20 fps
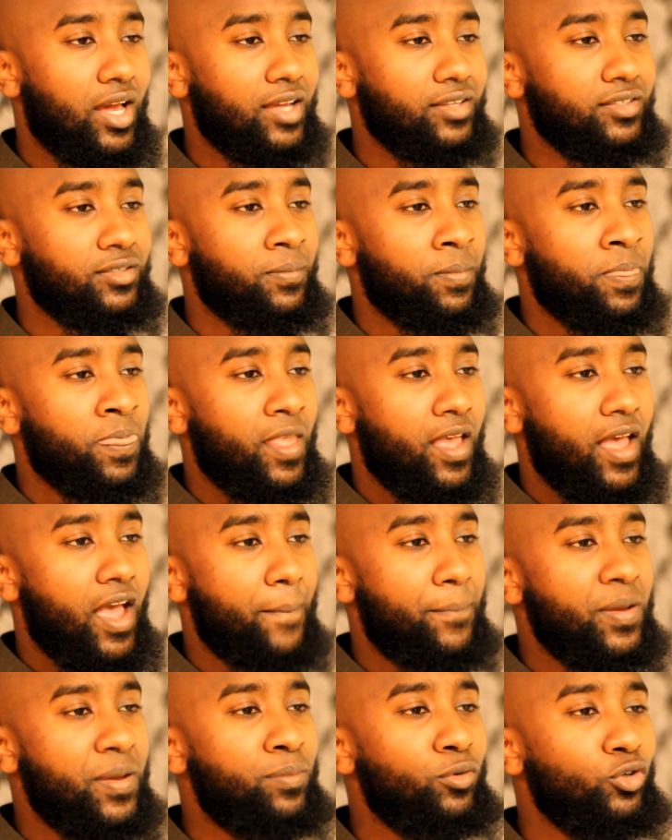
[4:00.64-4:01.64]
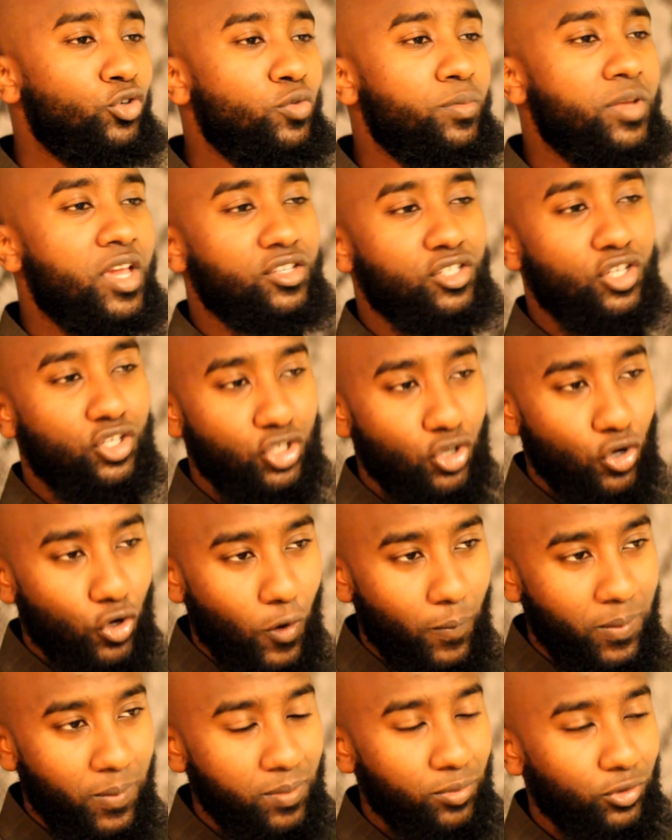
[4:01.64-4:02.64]
class. And people knew me as a
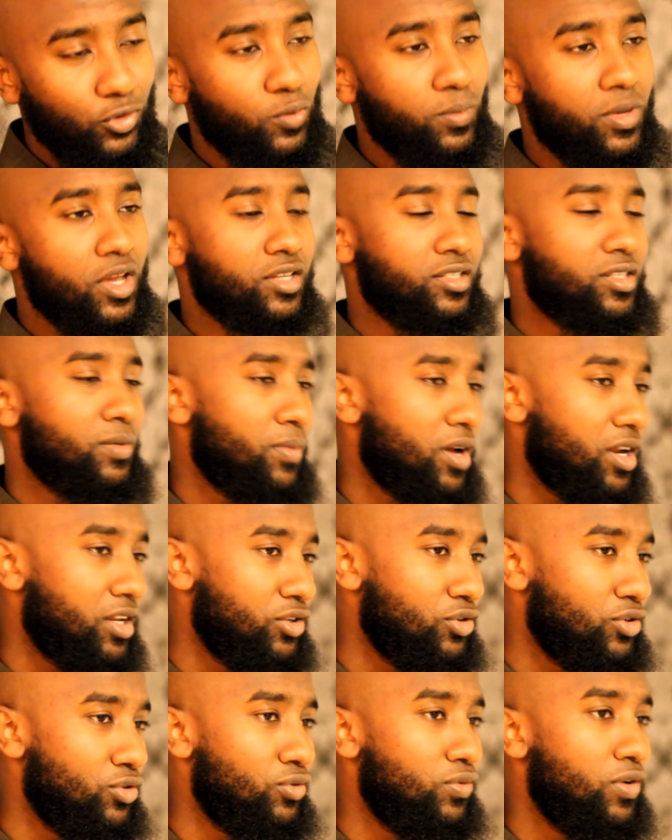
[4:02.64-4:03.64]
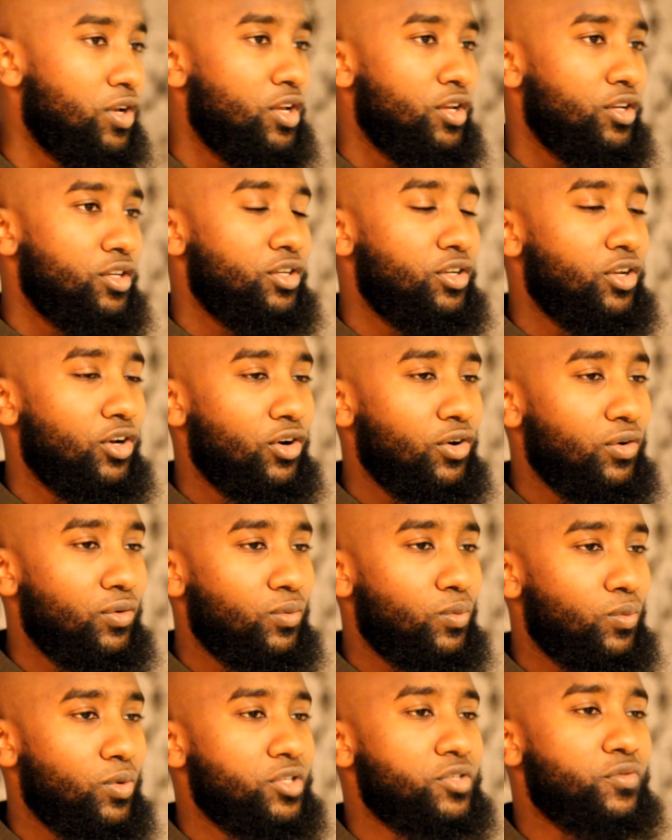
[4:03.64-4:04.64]
joker. People knew me as somebody who, you
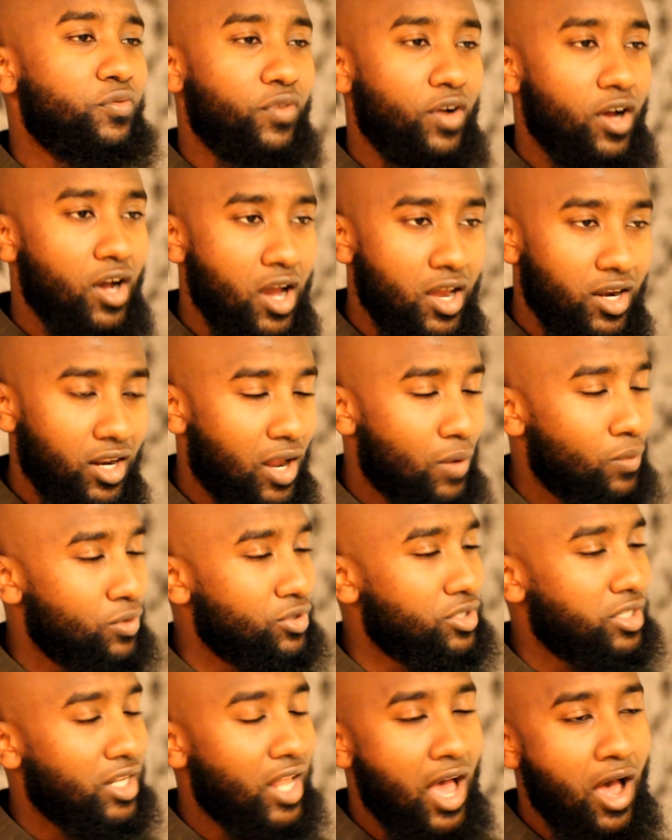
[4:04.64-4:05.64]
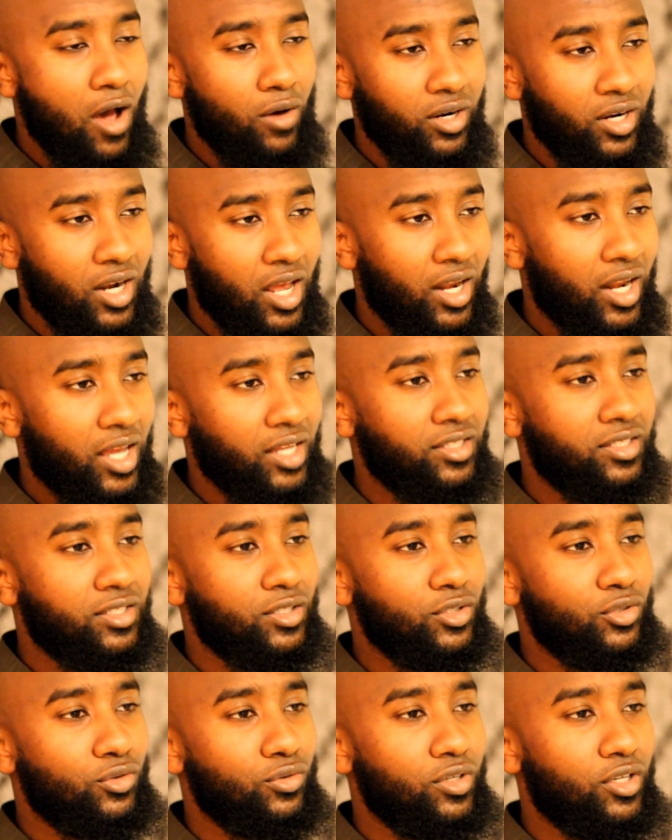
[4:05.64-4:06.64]
know, was fun and I was loud and I
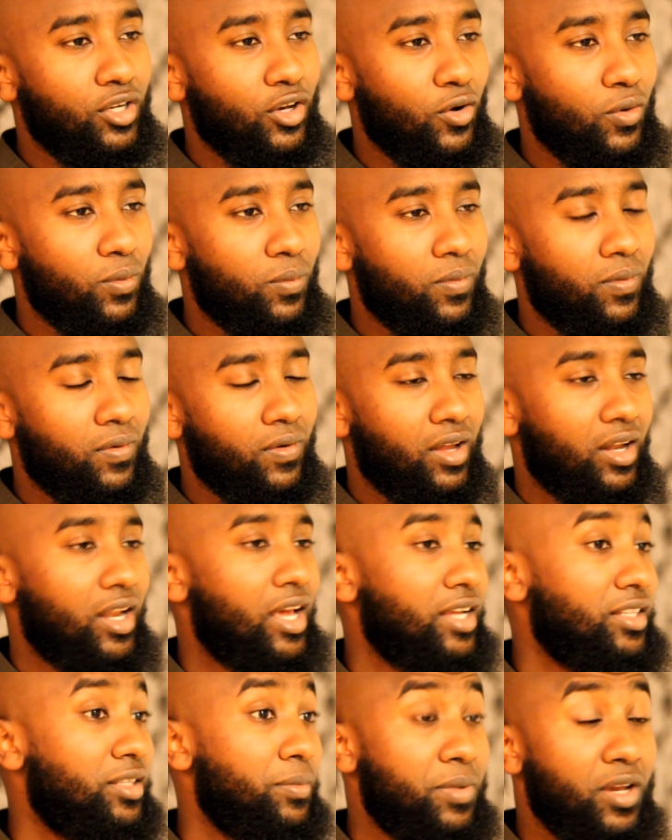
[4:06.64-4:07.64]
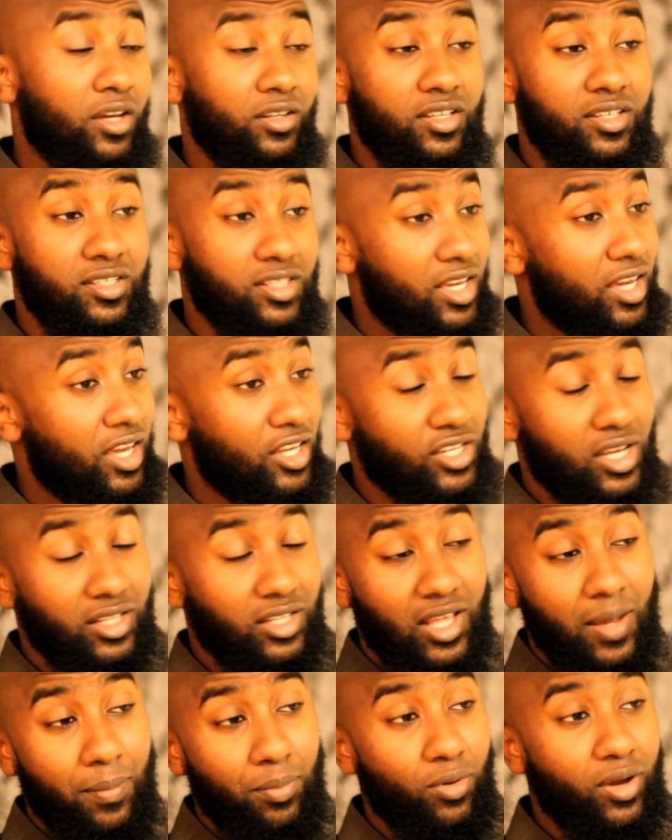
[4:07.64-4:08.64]
liked to, you know, like to be on the
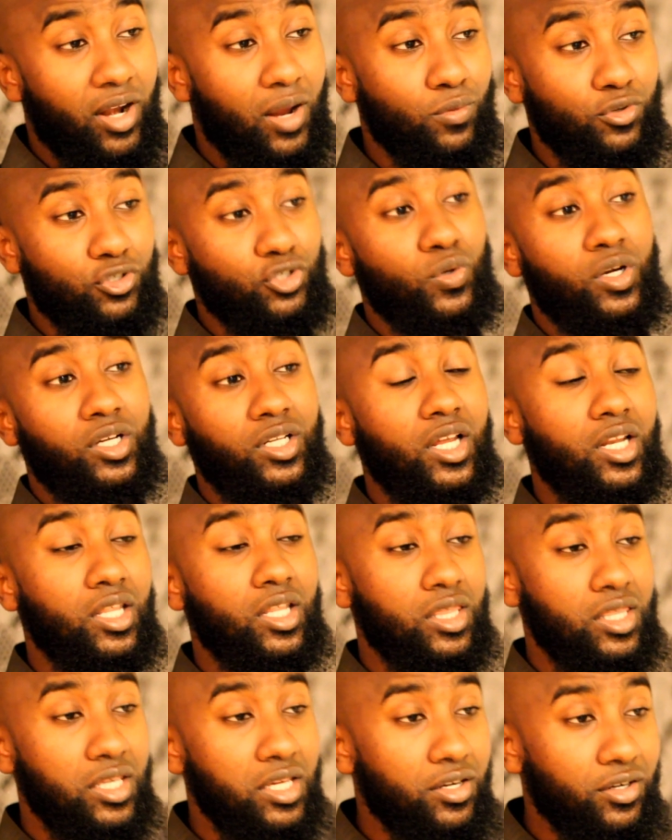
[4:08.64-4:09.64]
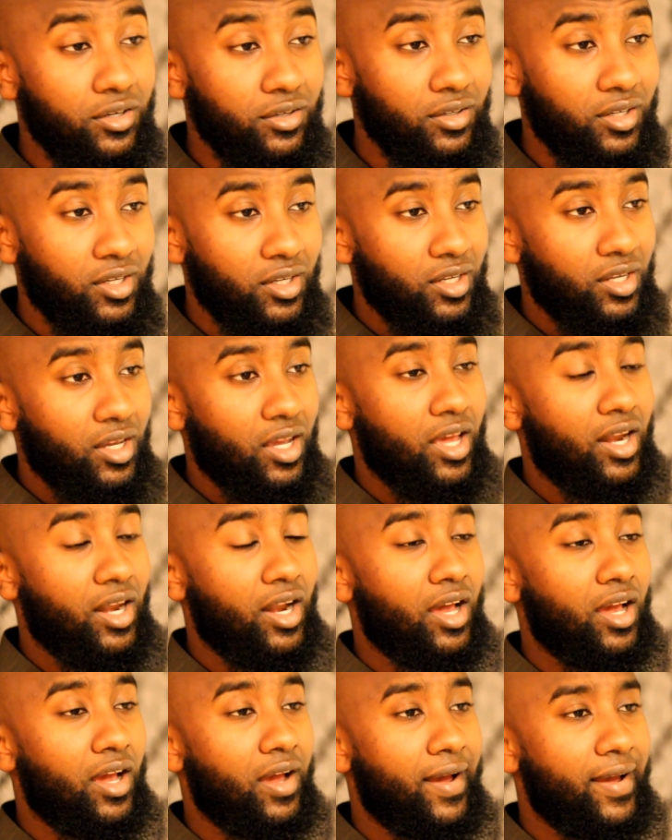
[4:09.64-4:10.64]
stage. At that point, I was doing a lot of theater
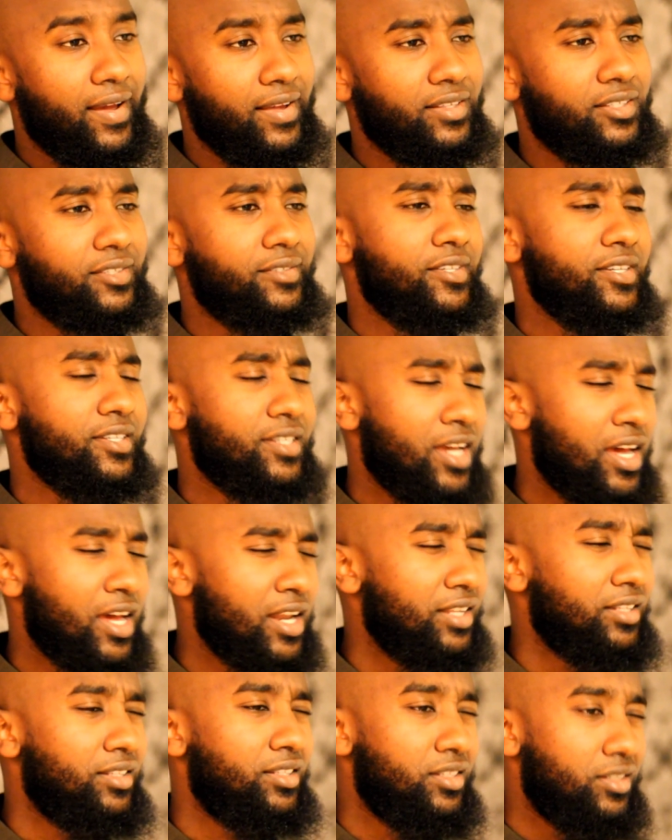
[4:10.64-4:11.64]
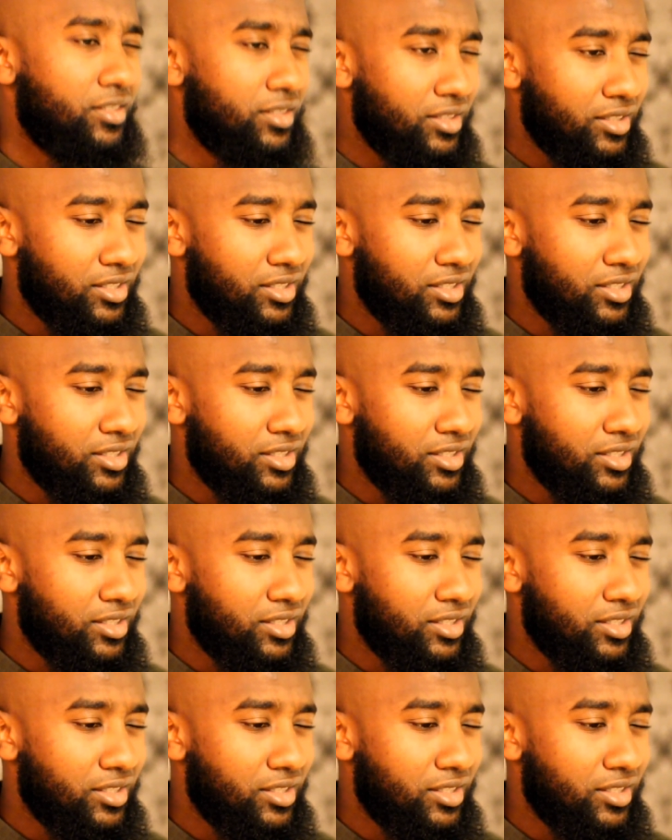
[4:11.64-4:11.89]
and uh, I just kind of